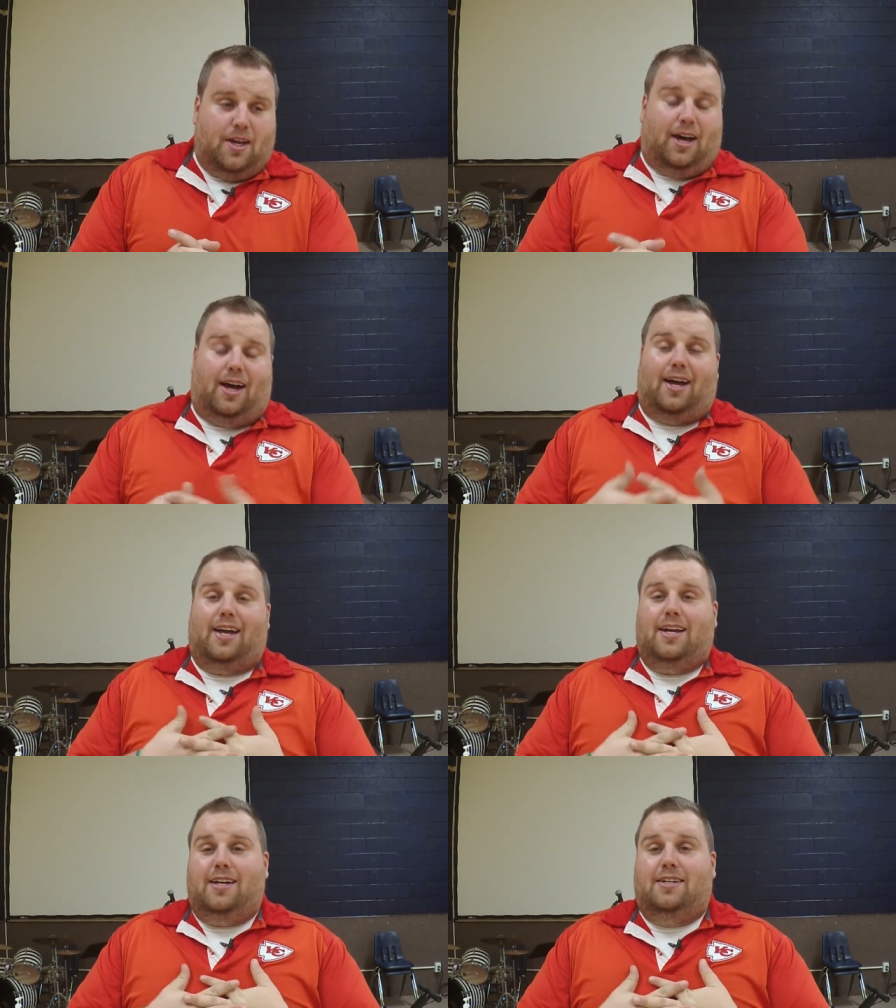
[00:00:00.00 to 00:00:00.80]

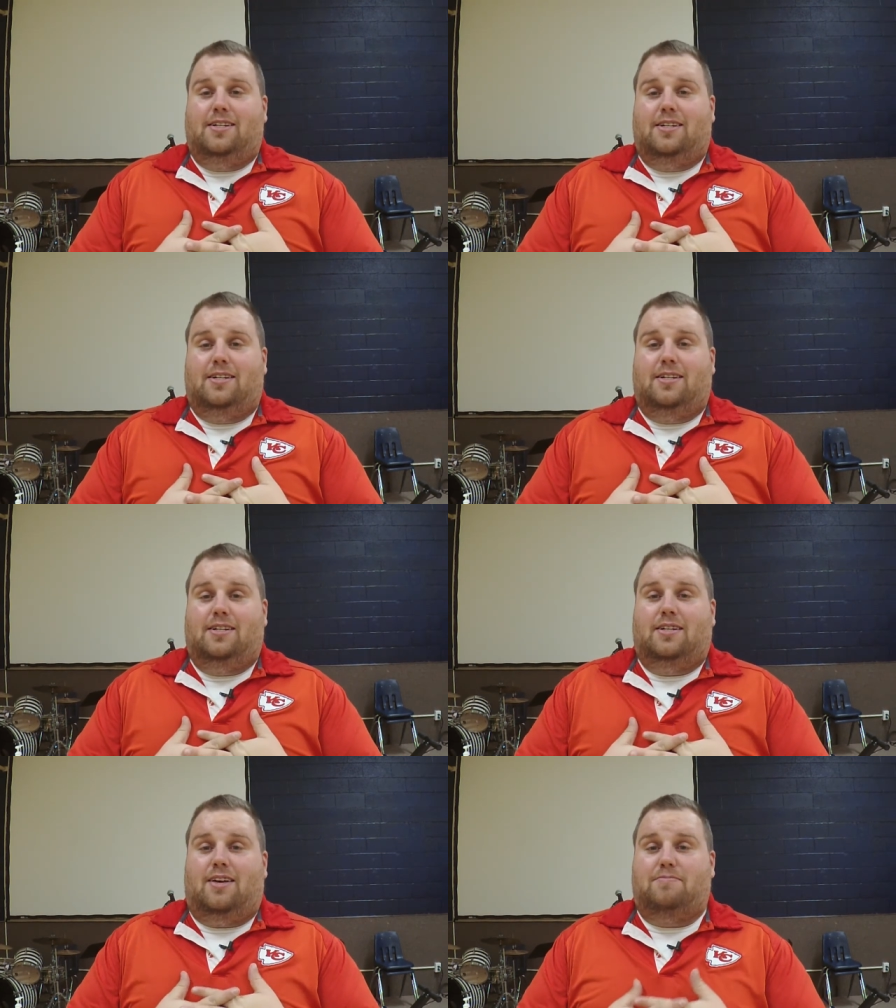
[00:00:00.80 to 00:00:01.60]
I
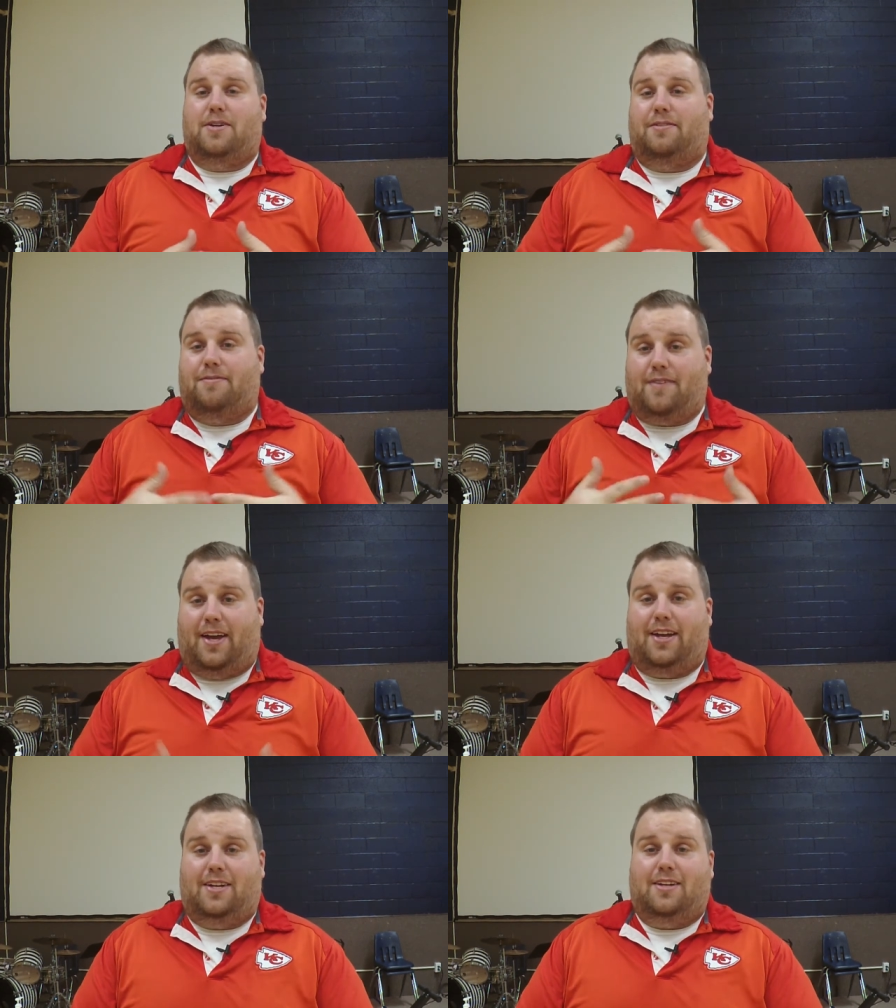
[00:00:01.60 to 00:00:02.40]
have been a
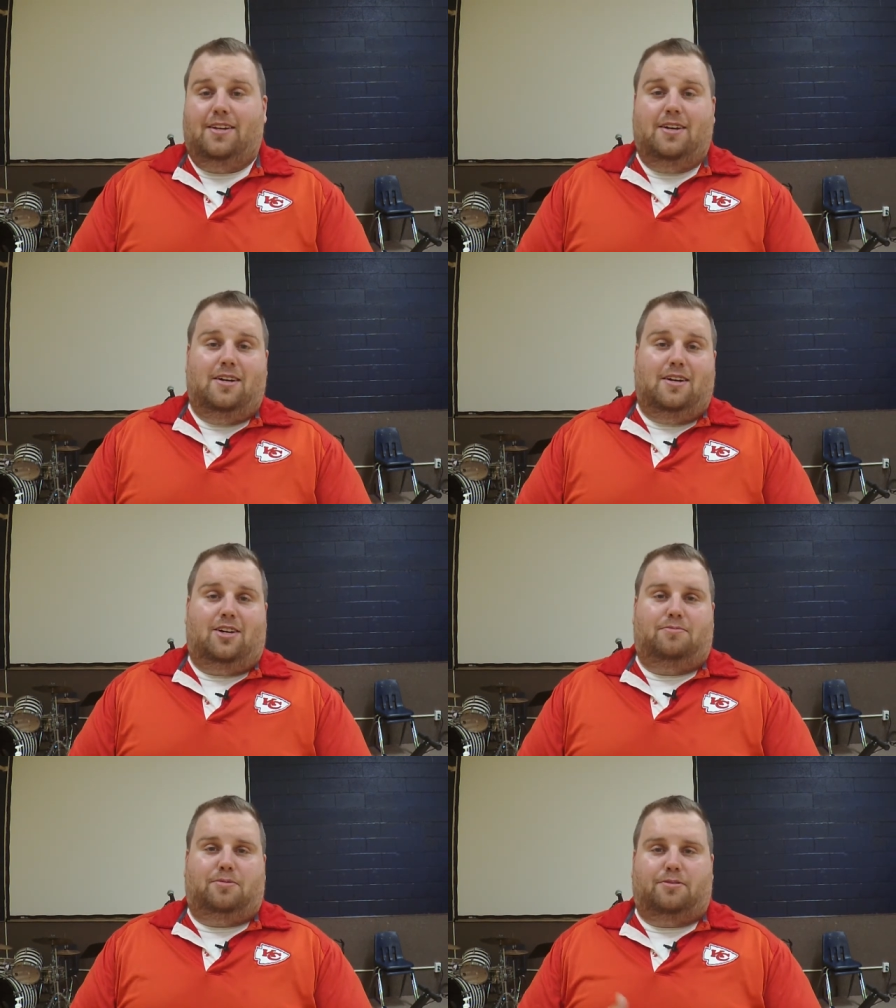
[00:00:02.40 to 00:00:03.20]
fan
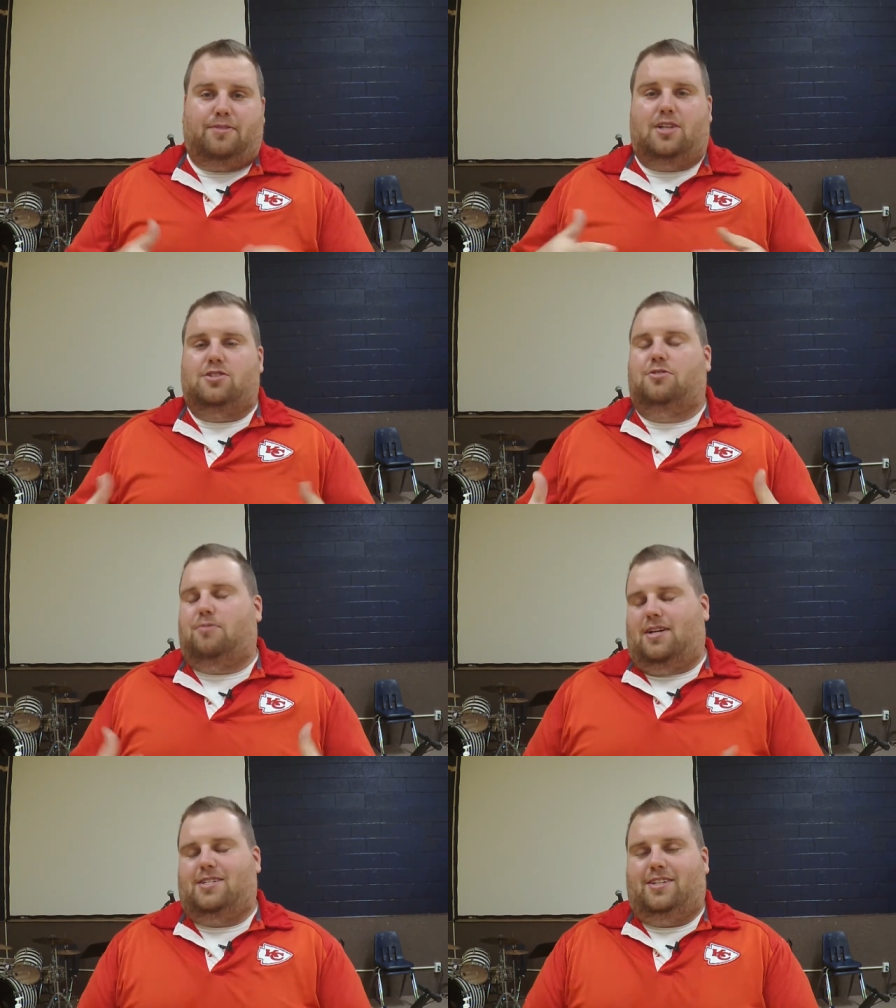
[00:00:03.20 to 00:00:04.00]
of
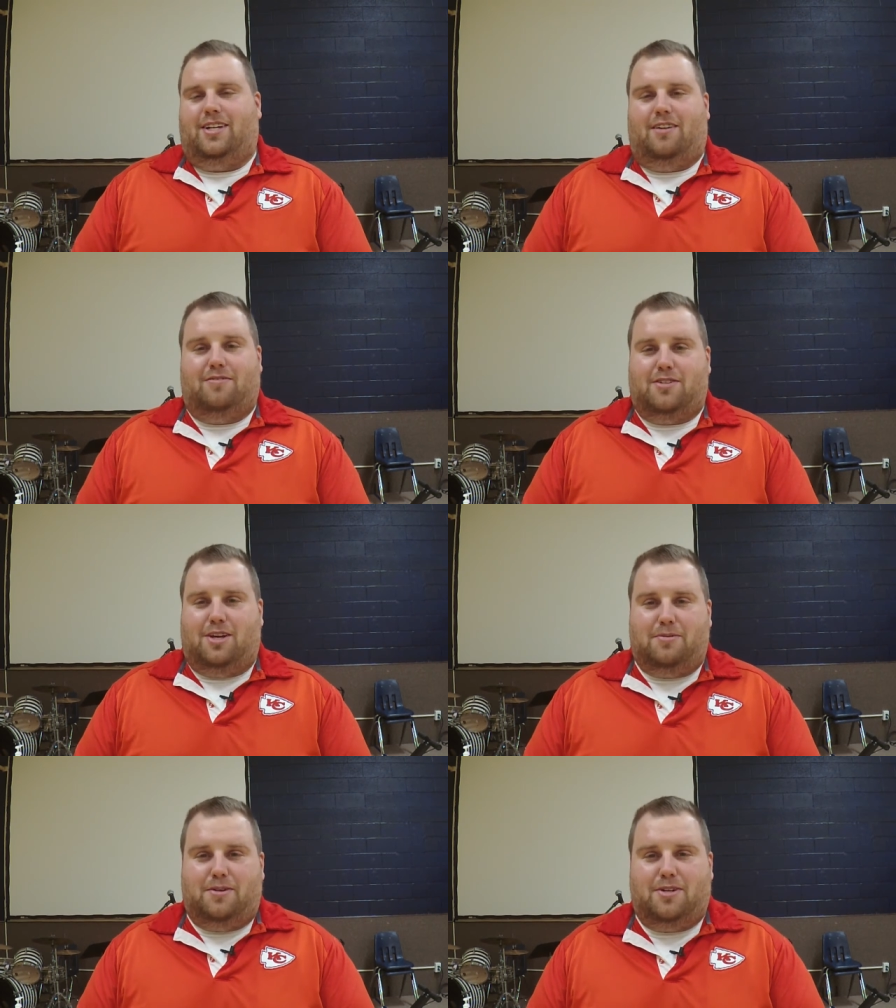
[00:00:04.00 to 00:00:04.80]
professional wrestling, of the
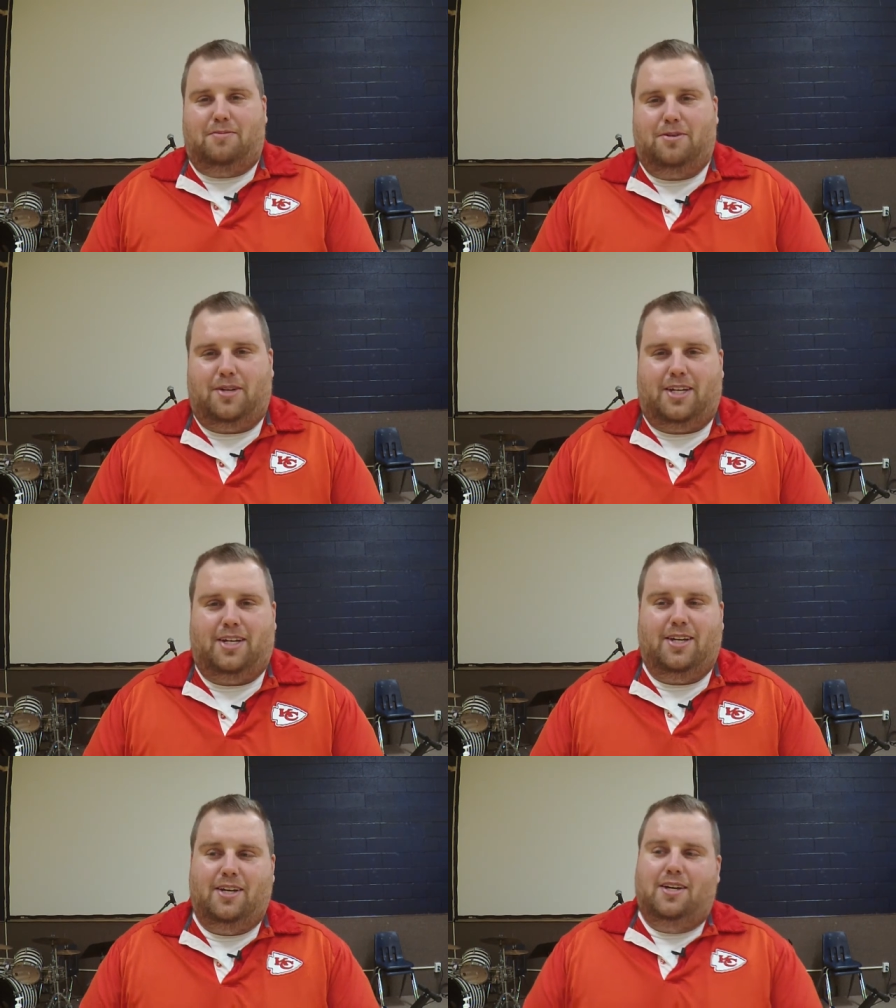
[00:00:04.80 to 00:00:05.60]

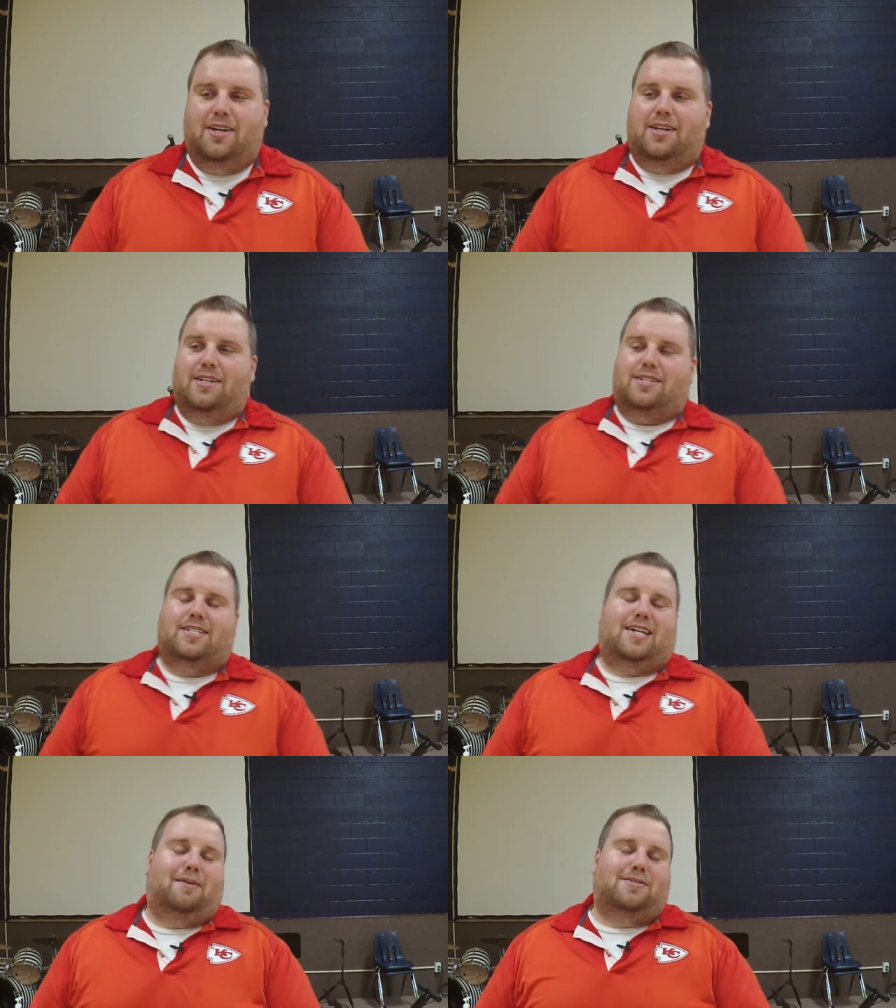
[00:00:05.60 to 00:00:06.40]
WWE,
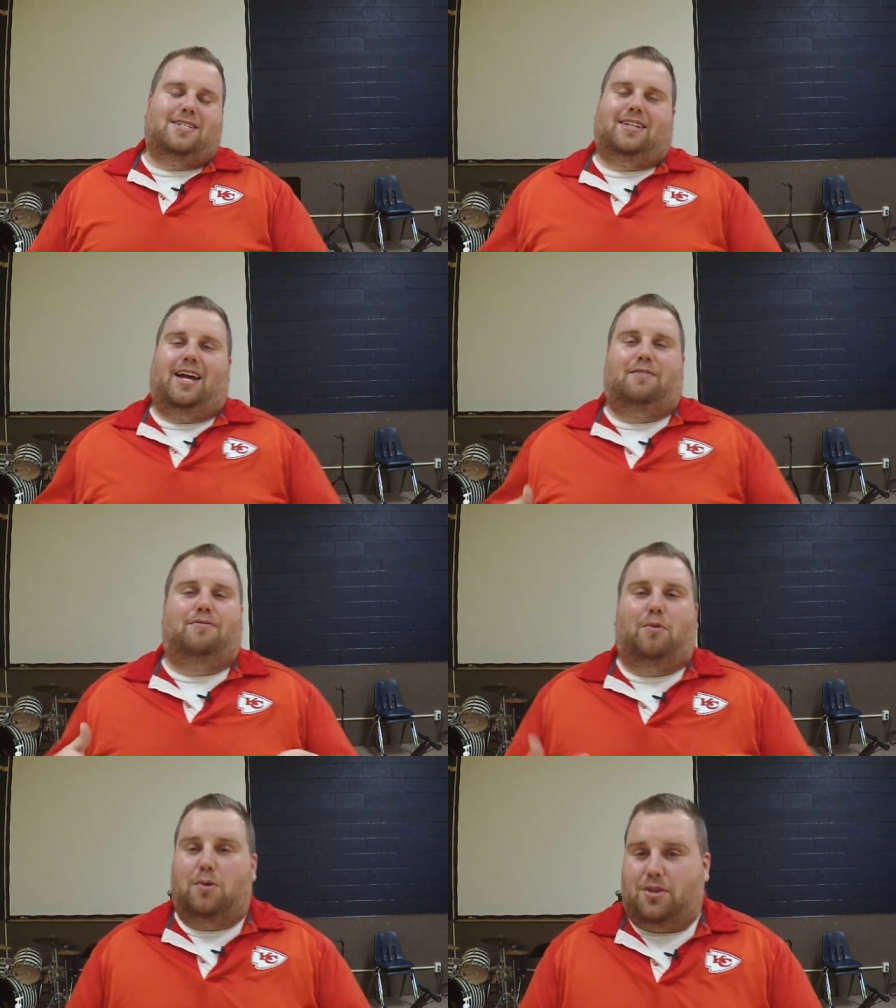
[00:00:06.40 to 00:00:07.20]
since I was in like
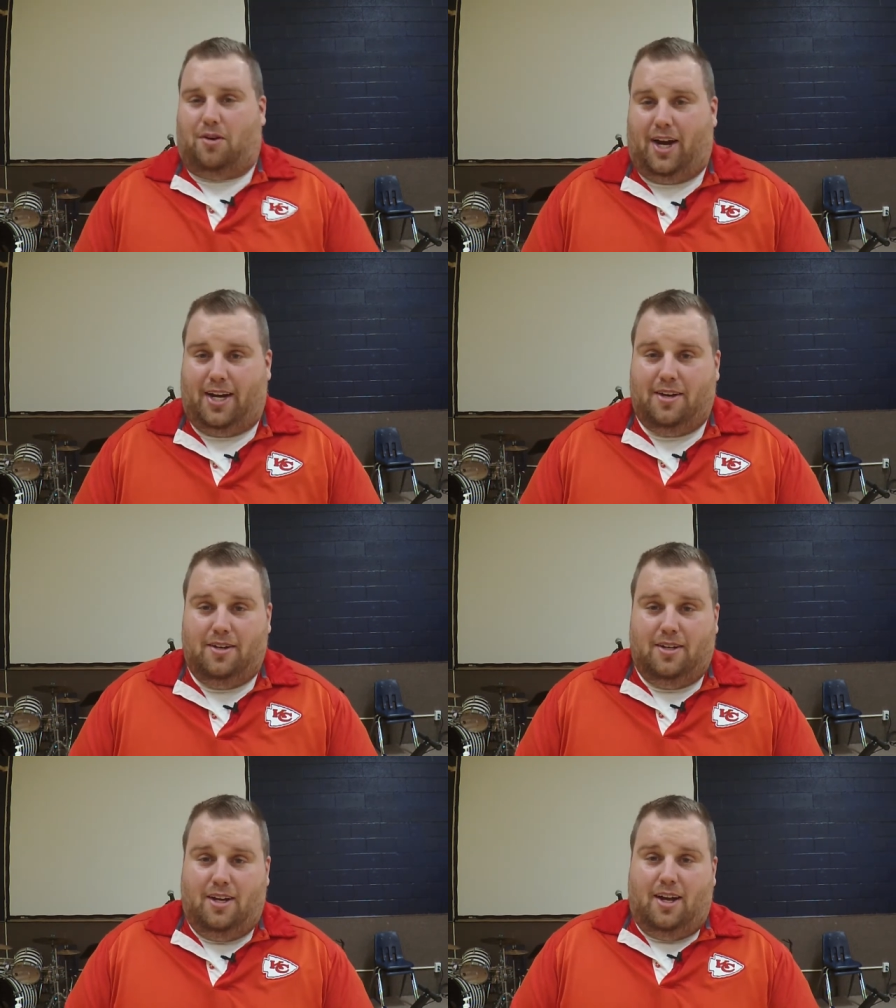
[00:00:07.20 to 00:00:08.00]
fourth grade.
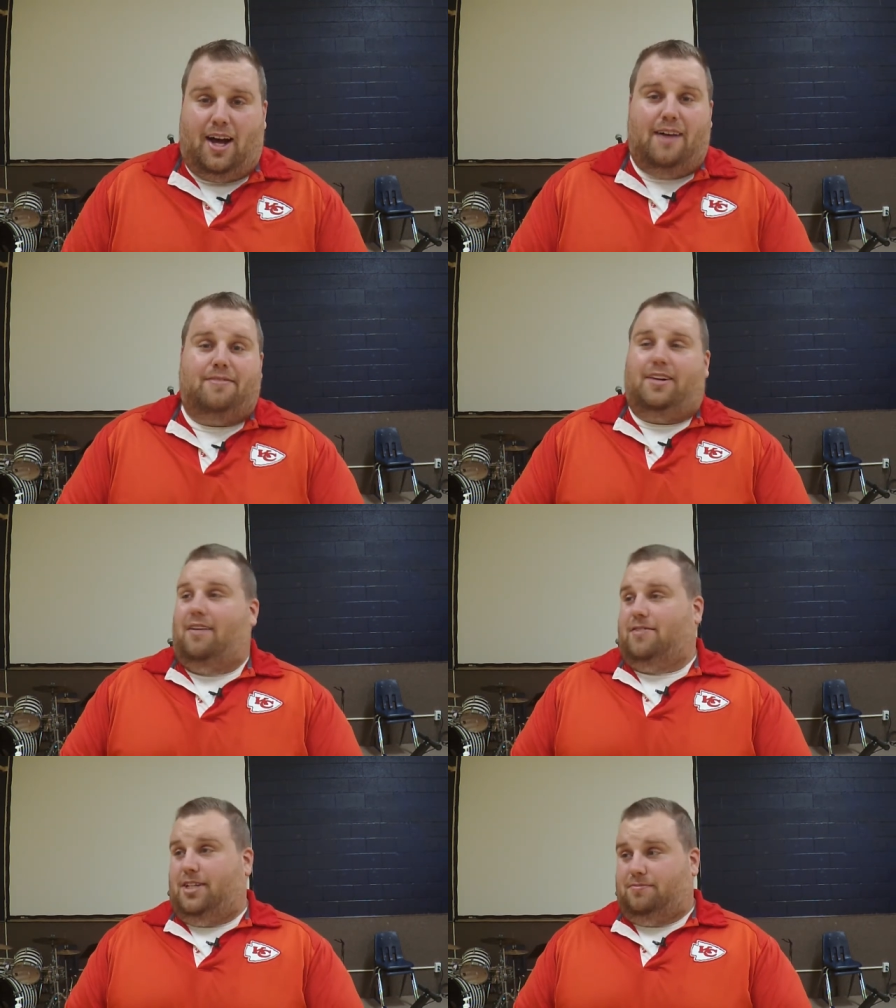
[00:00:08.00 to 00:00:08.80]
I've
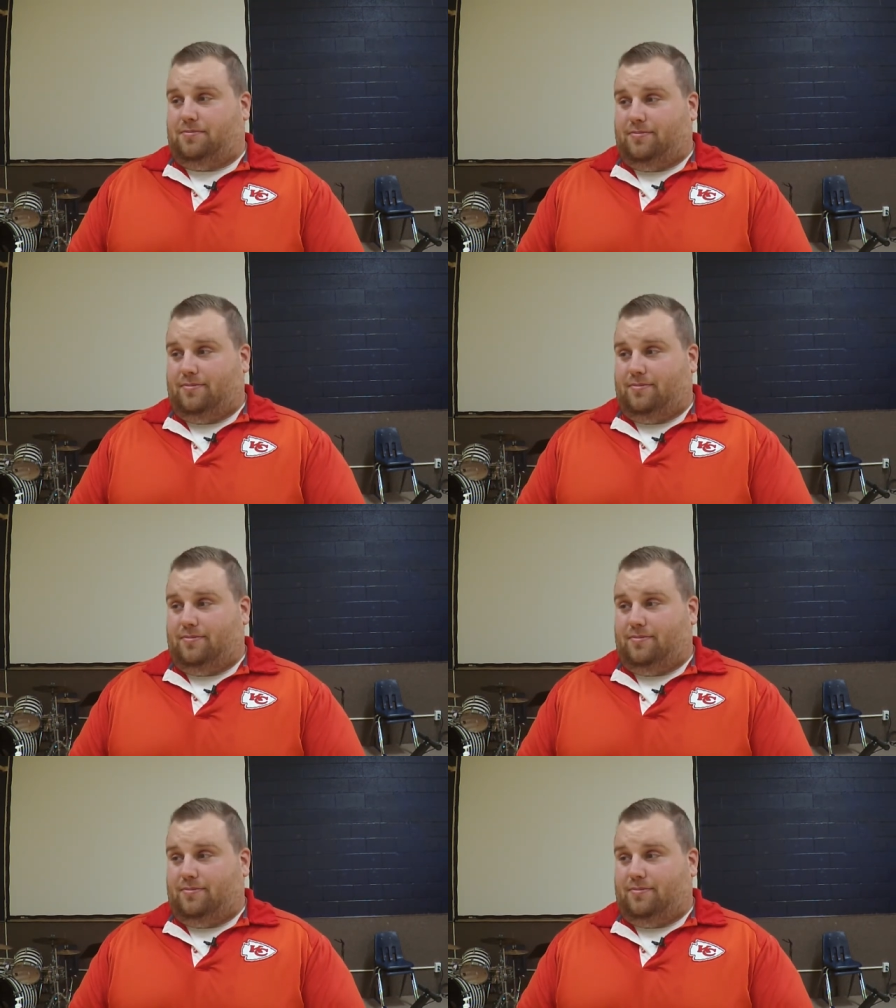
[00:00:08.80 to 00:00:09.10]
loved it.